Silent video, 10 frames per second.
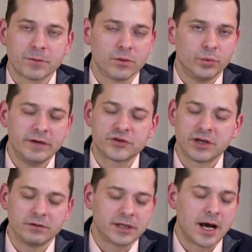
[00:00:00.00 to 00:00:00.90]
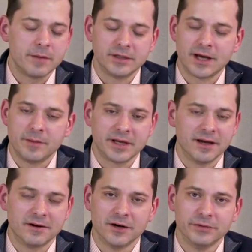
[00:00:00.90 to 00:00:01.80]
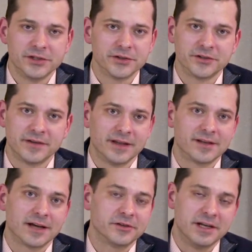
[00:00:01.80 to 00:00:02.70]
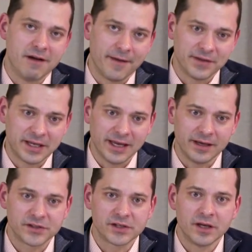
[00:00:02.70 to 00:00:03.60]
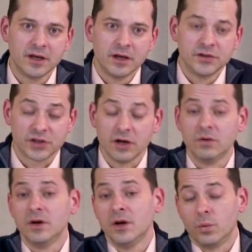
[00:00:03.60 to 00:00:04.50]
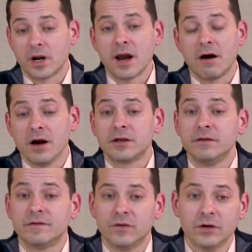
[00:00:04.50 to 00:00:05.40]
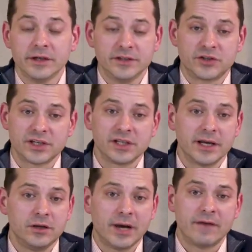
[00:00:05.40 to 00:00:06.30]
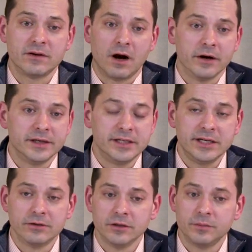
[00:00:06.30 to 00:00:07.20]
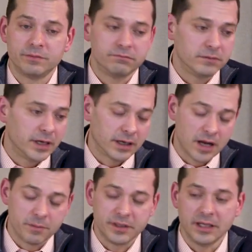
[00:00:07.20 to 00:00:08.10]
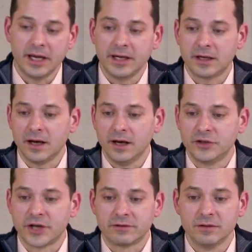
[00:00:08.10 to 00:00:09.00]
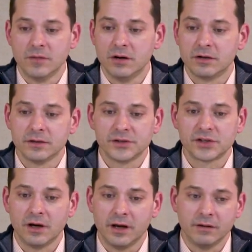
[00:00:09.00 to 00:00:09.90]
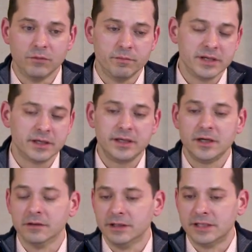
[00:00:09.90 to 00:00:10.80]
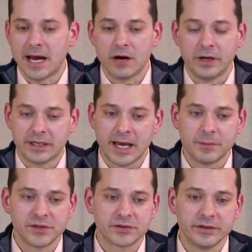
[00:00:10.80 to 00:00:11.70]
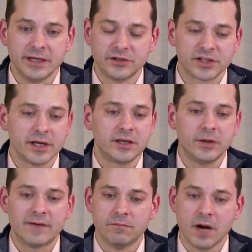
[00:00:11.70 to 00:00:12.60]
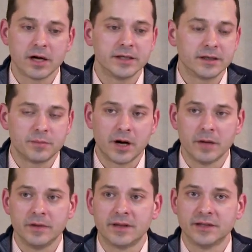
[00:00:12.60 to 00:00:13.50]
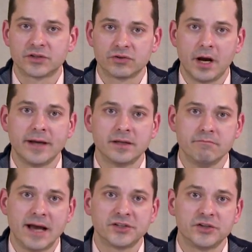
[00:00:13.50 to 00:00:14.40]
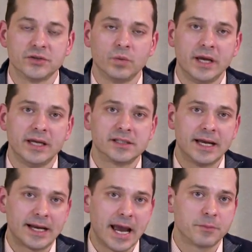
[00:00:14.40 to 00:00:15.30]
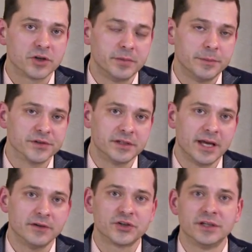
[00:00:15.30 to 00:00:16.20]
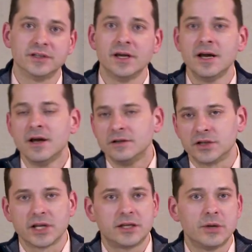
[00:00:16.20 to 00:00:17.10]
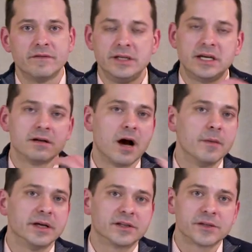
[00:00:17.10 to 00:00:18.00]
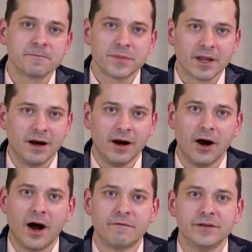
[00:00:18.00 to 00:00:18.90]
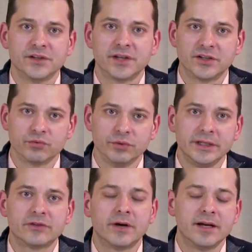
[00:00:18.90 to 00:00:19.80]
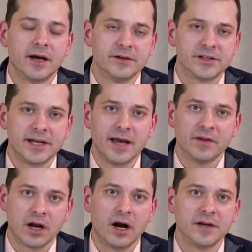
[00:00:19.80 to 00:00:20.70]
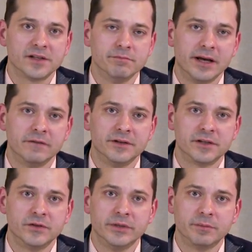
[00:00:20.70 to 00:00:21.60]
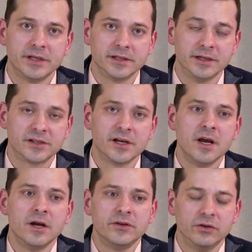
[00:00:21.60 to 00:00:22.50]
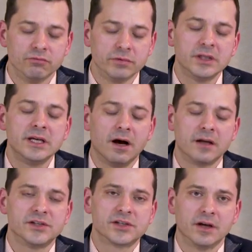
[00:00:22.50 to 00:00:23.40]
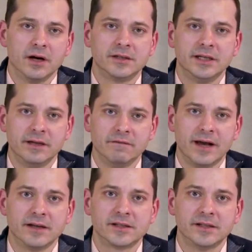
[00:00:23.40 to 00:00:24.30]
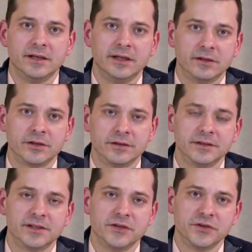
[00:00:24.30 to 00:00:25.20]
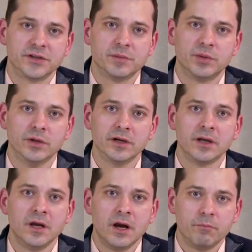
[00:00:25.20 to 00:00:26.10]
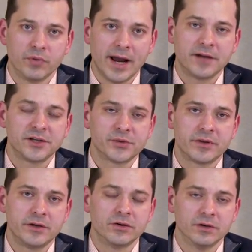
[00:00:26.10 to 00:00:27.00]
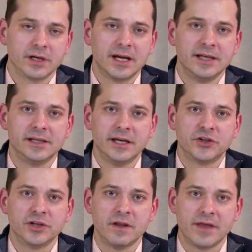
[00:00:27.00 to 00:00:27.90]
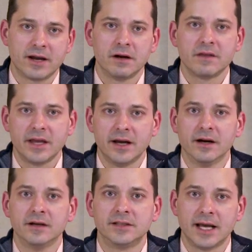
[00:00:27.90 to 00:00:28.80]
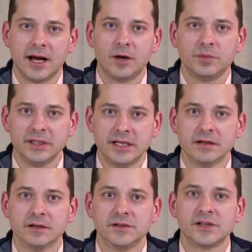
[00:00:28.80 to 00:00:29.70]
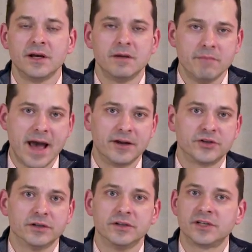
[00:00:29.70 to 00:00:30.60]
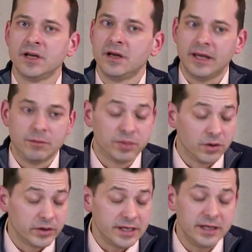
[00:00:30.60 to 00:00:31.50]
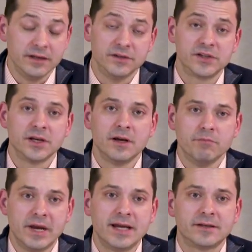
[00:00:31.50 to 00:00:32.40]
We've shown time and time again in our research that that's actually not the case. So what I argue for is just like you have an R&D group at a company like uh, General Motors on mobility or and Dow on chemistry, just like you have a marketing department that's trying to message in ways that capture people's attention, just like you have an economics uh, office that's really trying to understand the costs and benefits of doing business, you really ought to start to invest in internal decision support branches within your organization that are there to help leaders, managers employees make